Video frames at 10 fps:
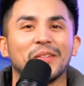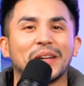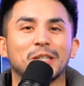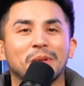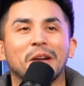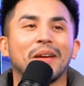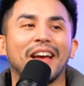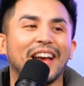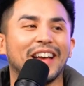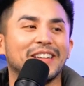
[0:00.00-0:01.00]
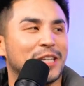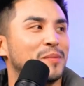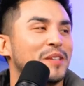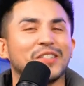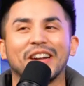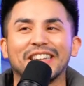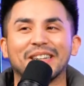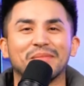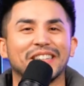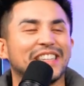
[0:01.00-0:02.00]
I'm like spinning on my head, desperately trying to
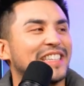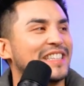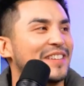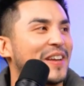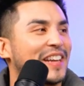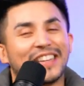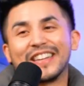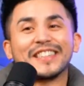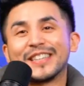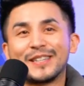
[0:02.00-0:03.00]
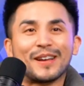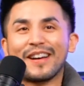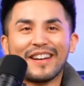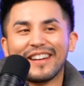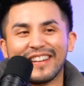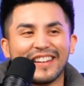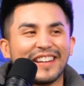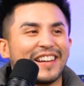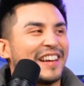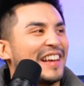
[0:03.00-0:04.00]
get a place. And I'm like,
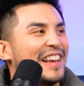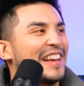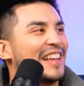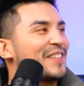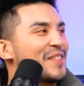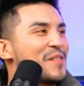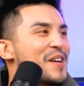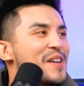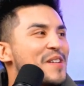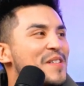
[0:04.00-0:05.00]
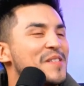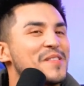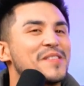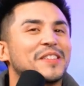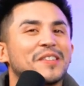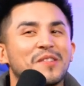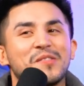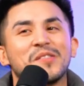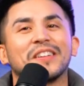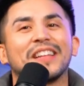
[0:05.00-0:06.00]
ta-da. And they're like, whoa, you're so
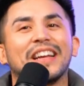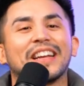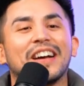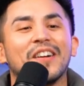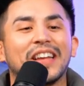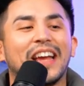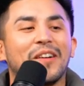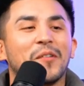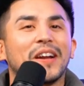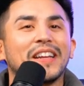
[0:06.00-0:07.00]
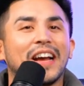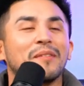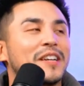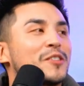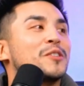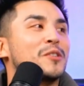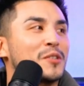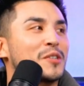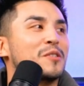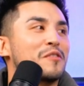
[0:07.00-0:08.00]
cool. They're like, okay, I'm going to introduce
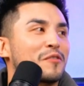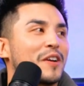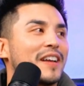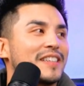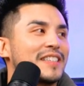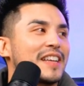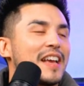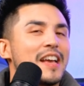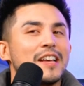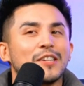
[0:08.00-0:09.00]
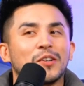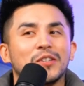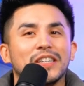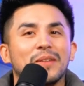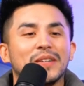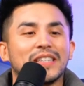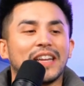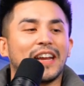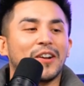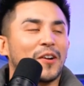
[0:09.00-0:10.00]
you to new friends. So she let me
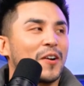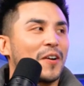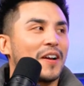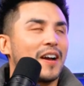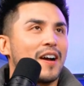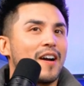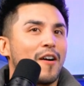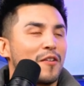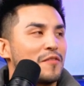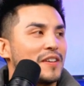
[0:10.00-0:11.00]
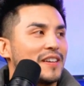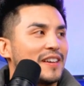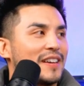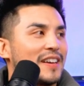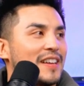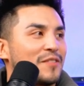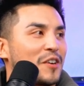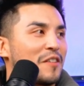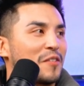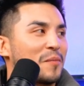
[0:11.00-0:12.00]
stay in her RV in
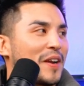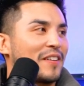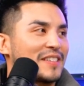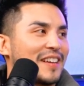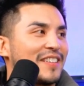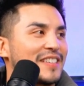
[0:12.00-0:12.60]
front of her parents' house.